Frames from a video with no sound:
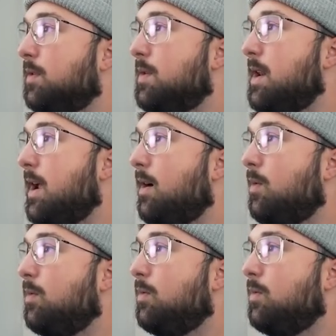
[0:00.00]
So
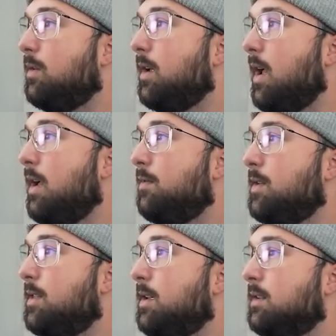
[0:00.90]
now
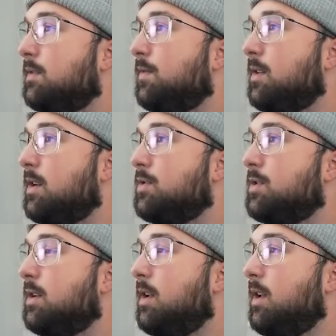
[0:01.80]
everything is
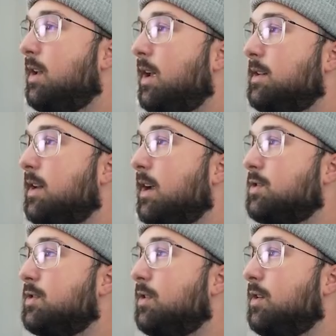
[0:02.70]
finished and
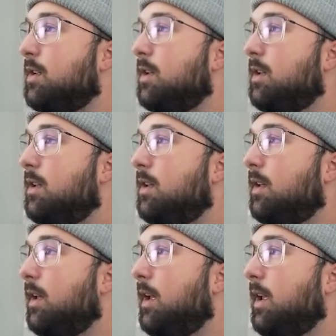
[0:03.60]
textured
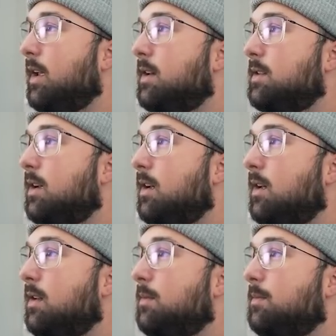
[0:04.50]
and
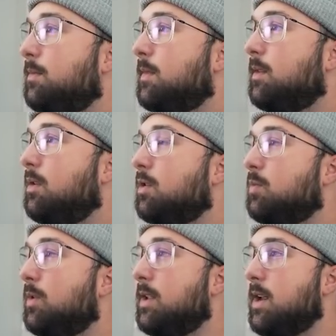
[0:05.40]

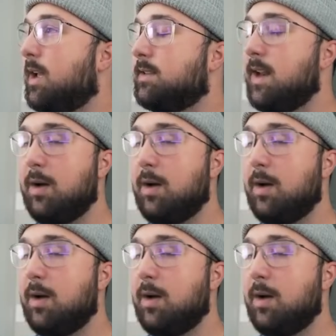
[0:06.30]
looks really nice.